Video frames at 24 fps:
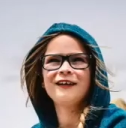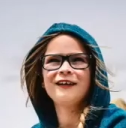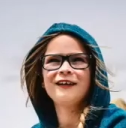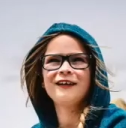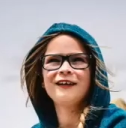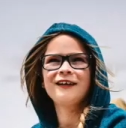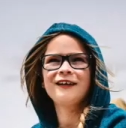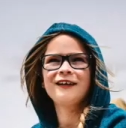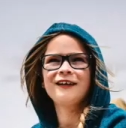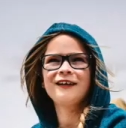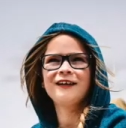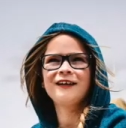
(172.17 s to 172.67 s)

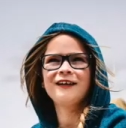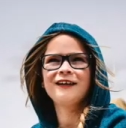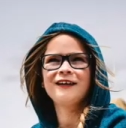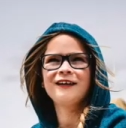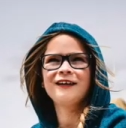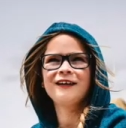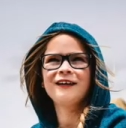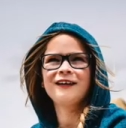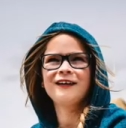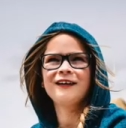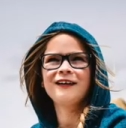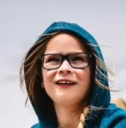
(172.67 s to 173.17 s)

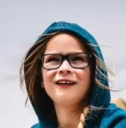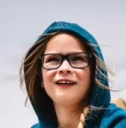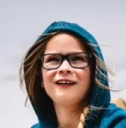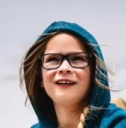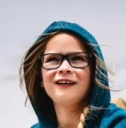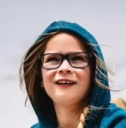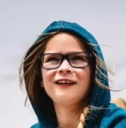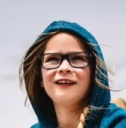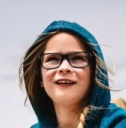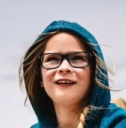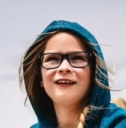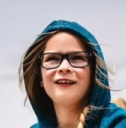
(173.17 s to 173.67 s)

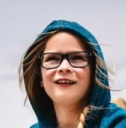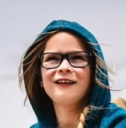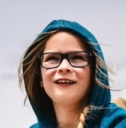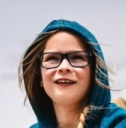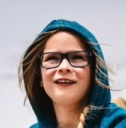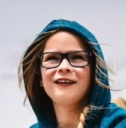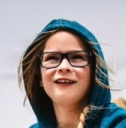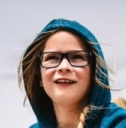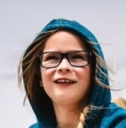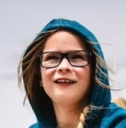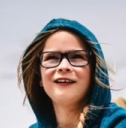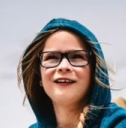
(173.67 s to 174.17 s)

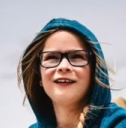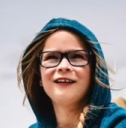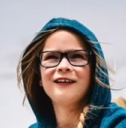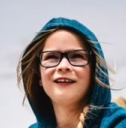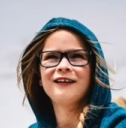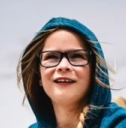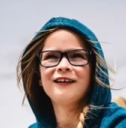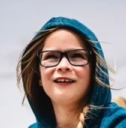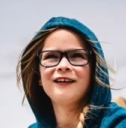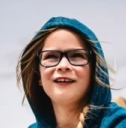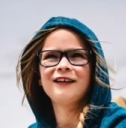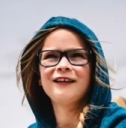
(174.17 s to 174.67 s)

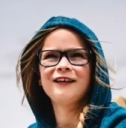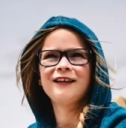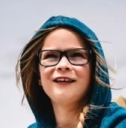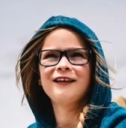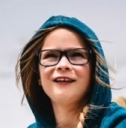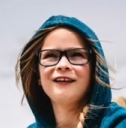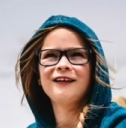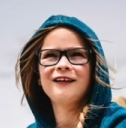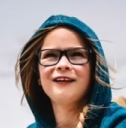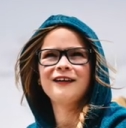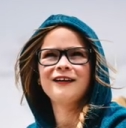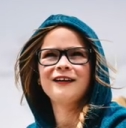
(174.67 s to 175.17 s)

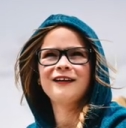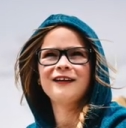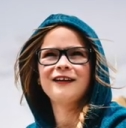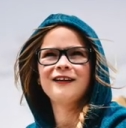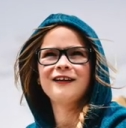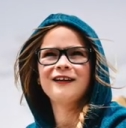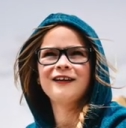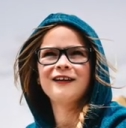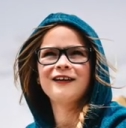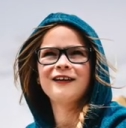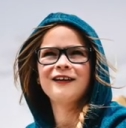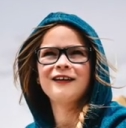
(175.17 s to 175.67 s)

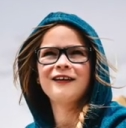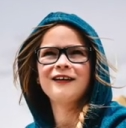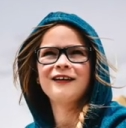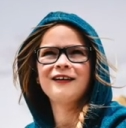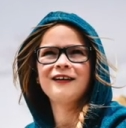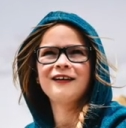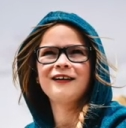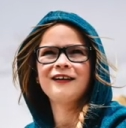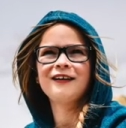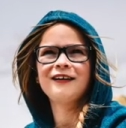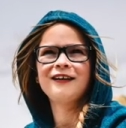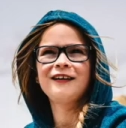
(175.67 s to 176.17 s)

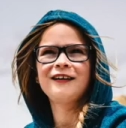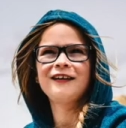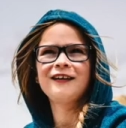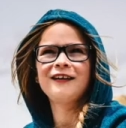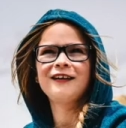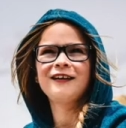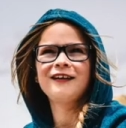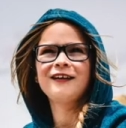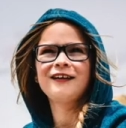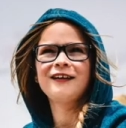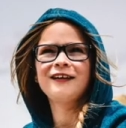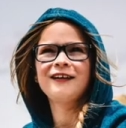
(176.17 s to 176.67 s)

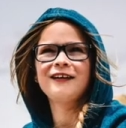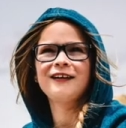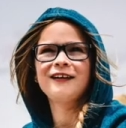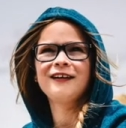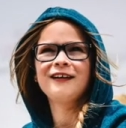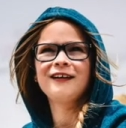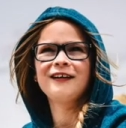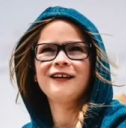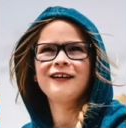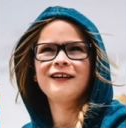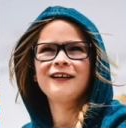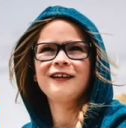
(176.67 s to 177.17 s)

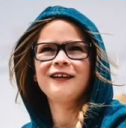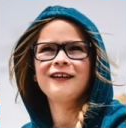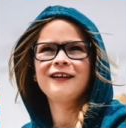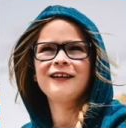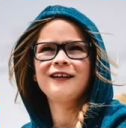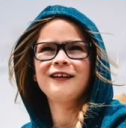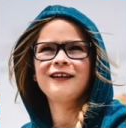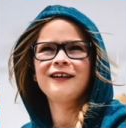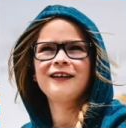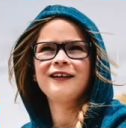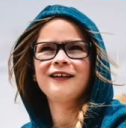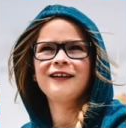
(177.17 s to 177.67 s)

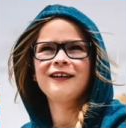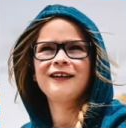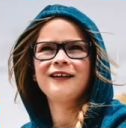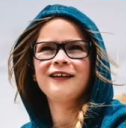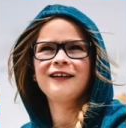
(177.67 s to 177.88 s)
Nobody speaks.